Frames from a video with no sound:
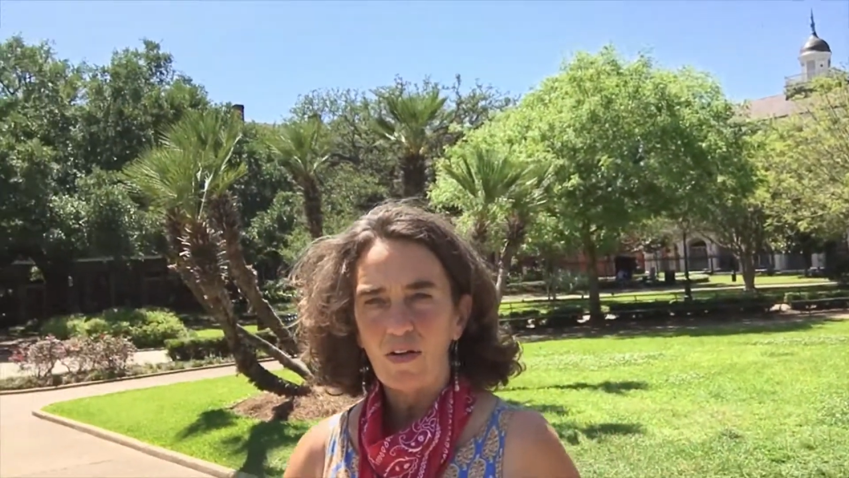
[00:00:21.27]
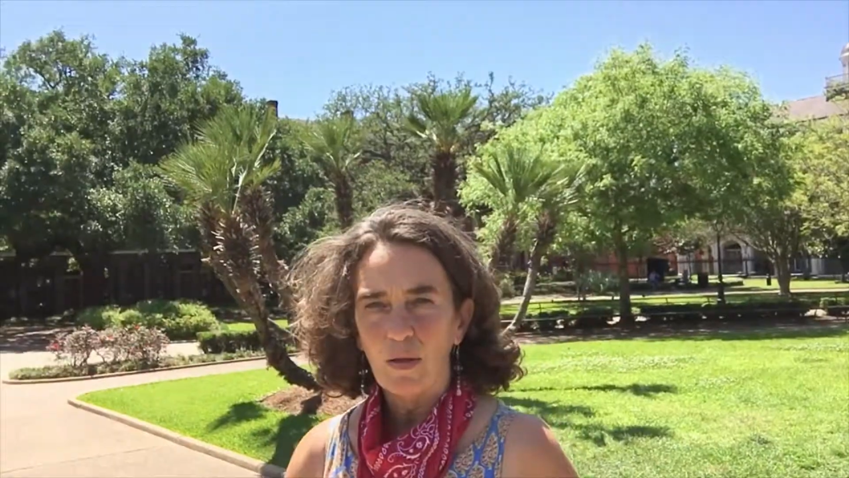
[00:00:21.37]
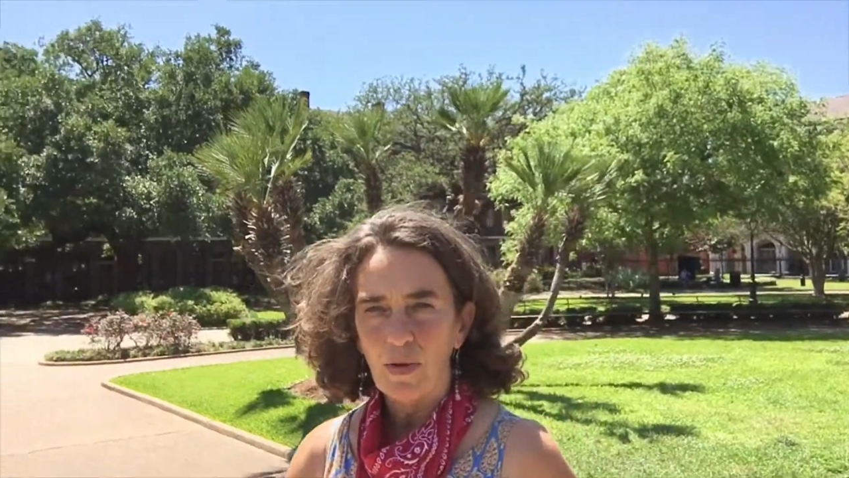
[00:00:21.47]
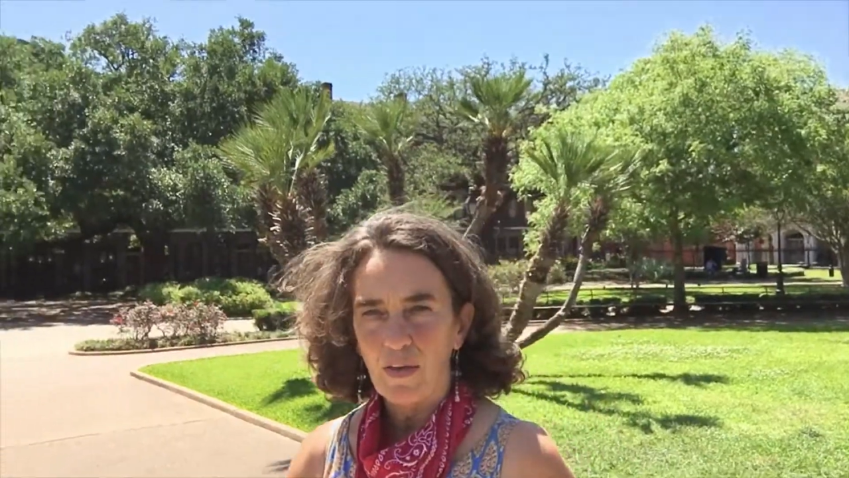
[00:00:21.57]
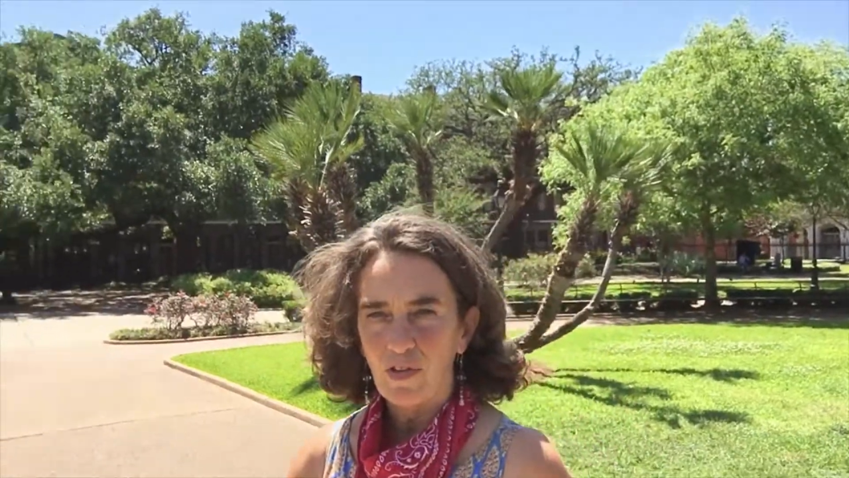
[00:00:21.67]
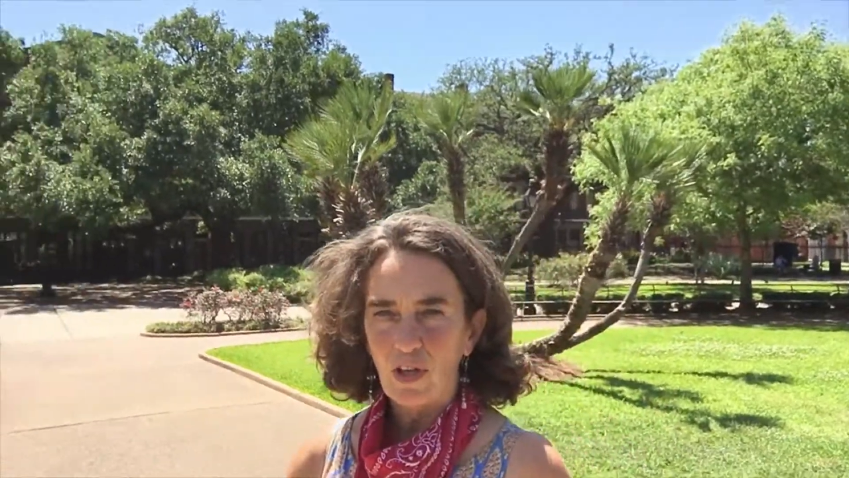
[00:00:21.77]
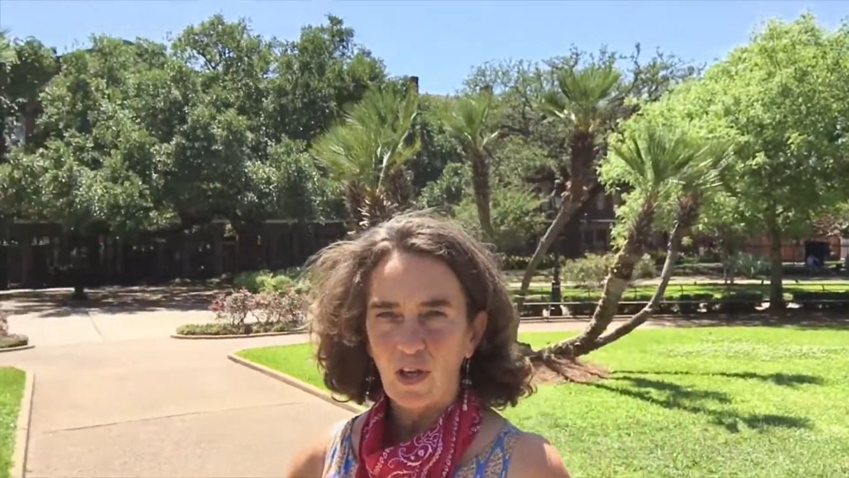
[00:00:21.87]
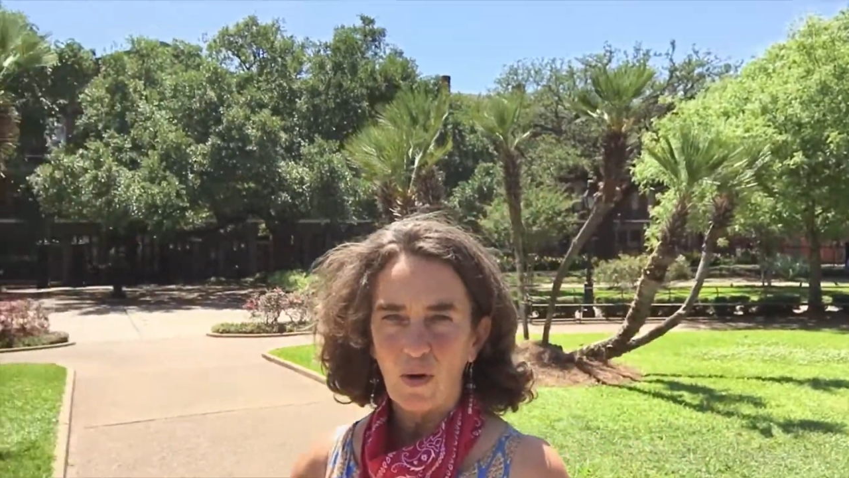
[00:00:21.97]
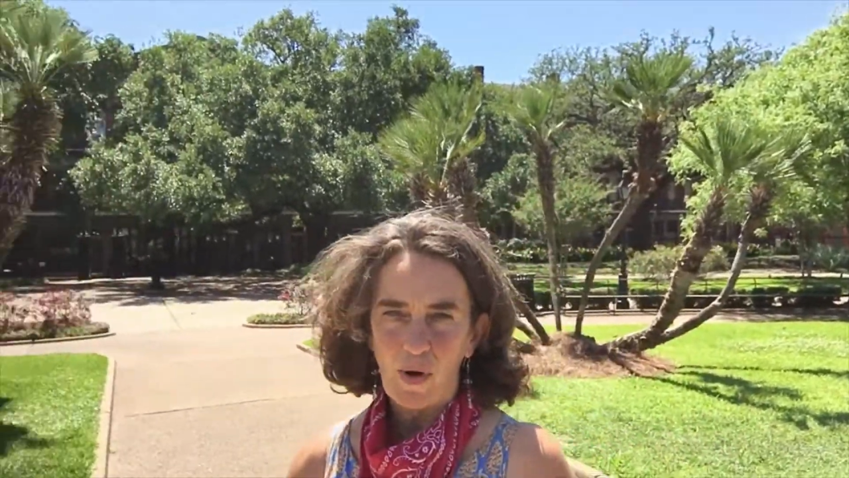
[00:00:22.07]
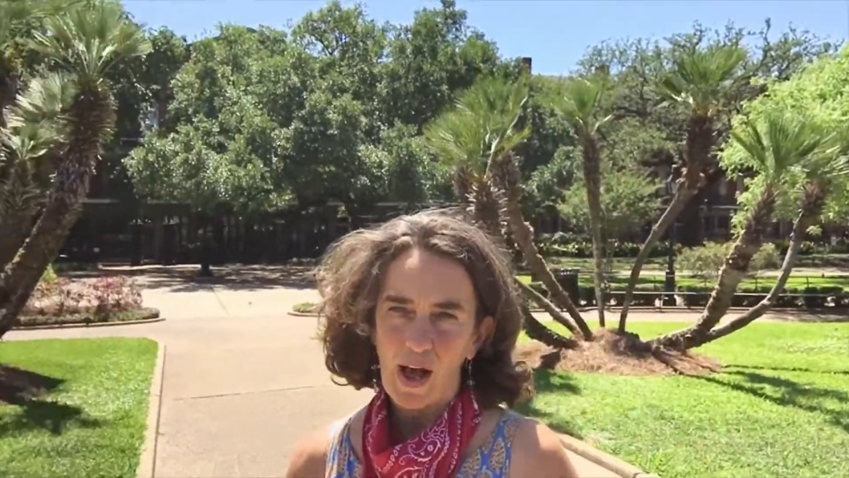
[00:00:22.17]
Let me give you a
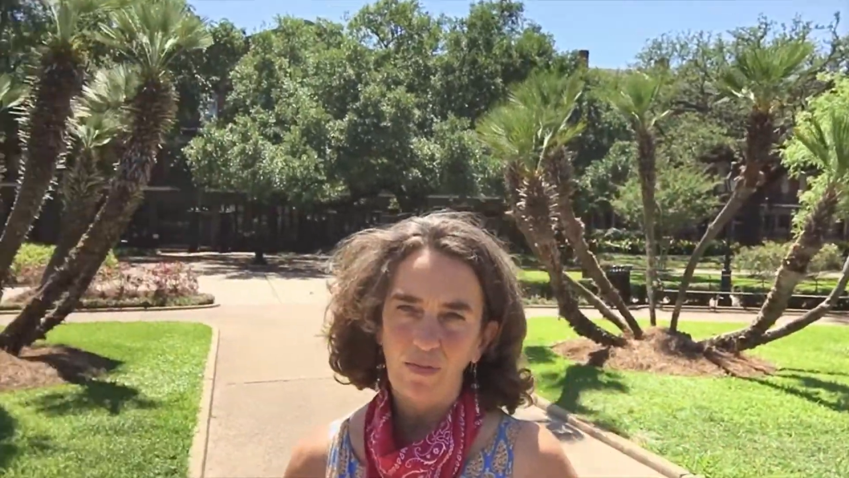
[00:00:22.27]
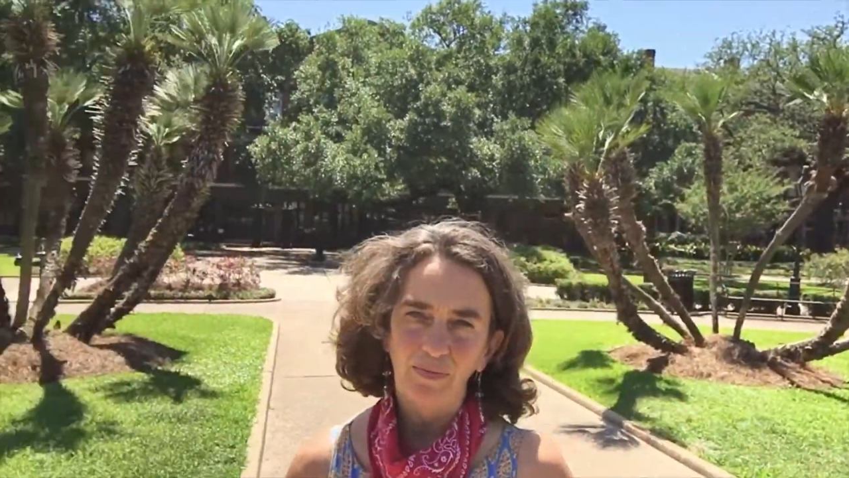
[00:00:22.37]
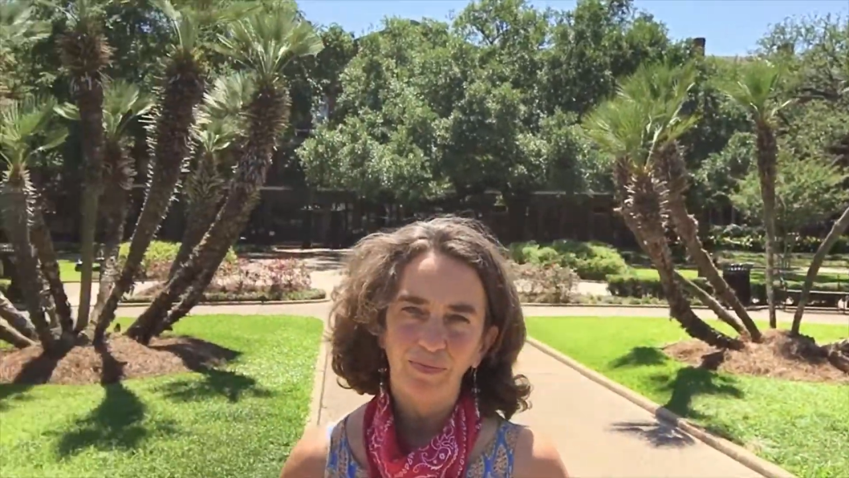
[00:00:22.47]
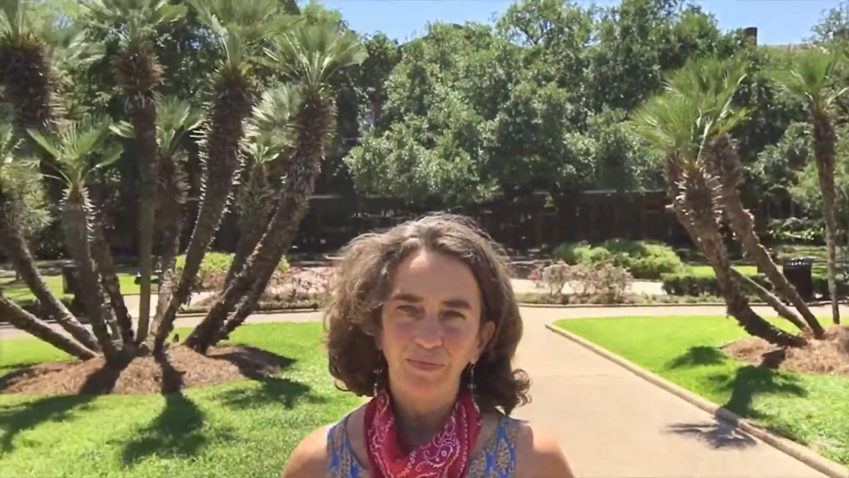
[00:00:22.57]
look around.